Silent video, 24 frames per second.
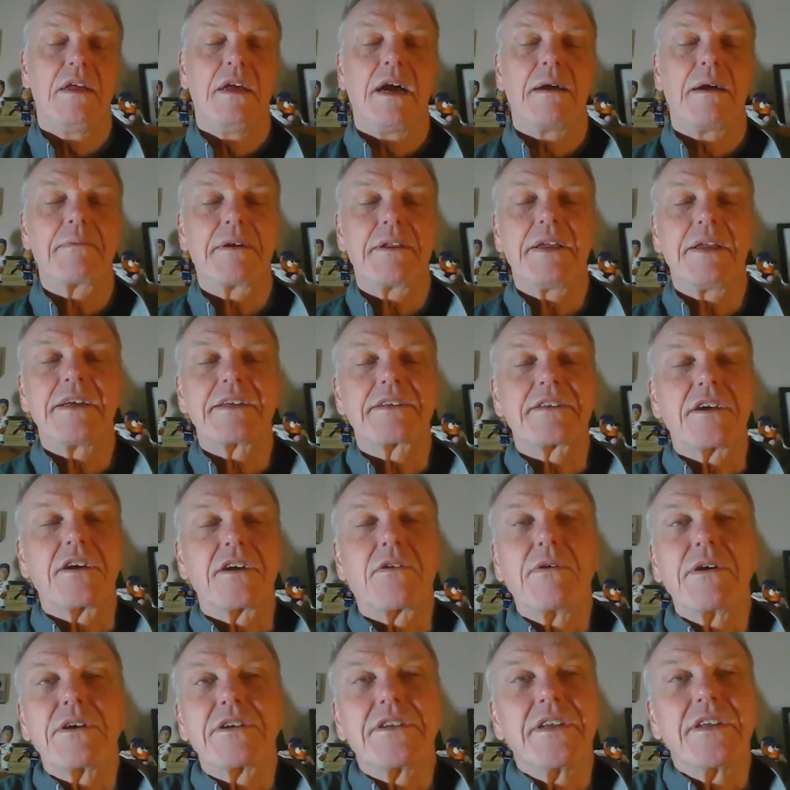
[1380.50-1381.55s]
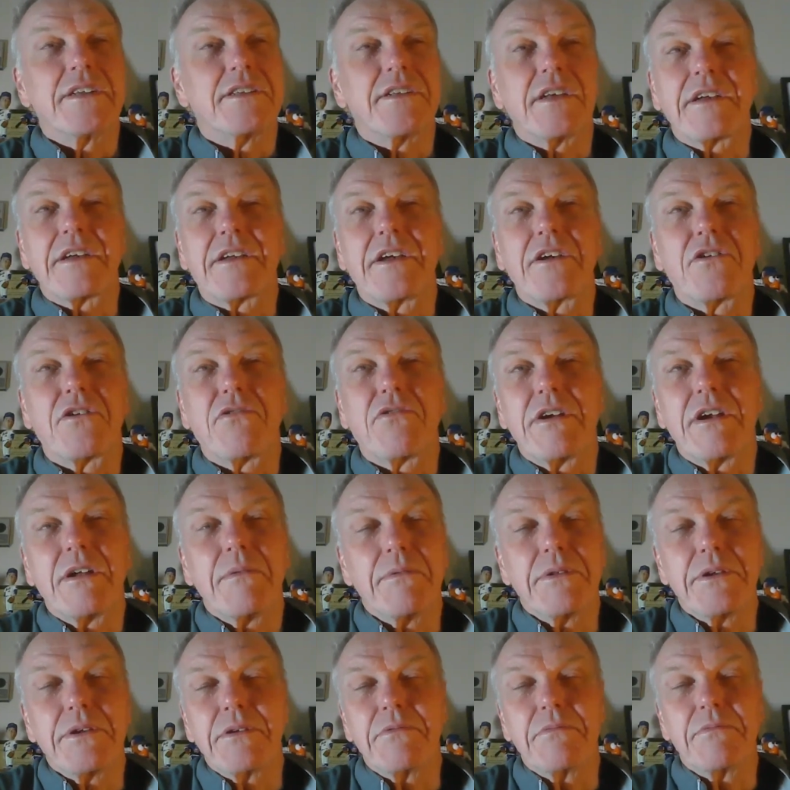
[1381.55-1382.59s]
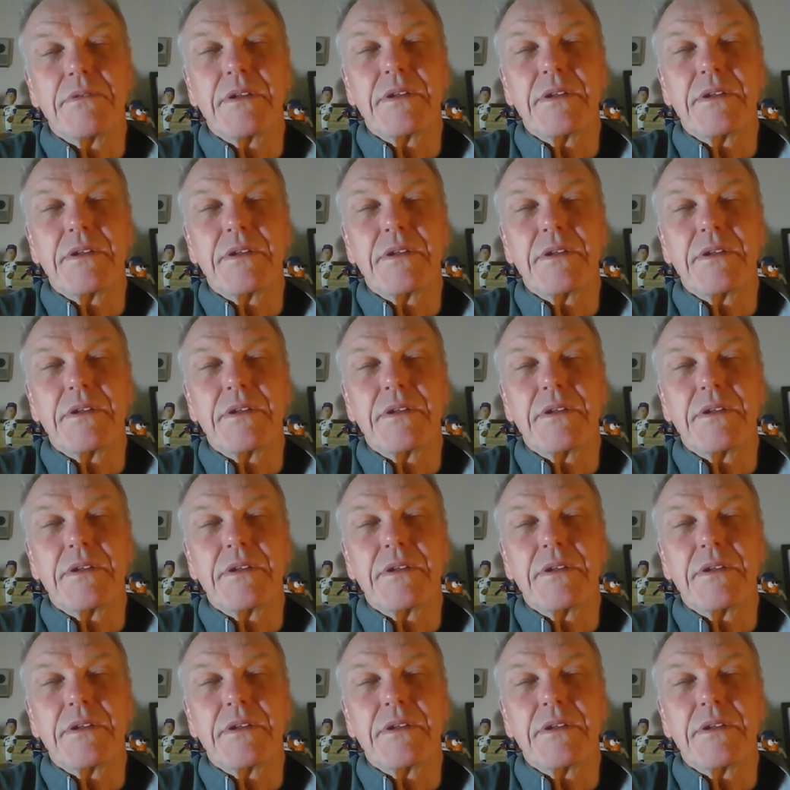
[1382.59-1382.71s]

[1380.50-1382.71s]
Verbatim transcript: I'm going to ask a question that's like incredibly.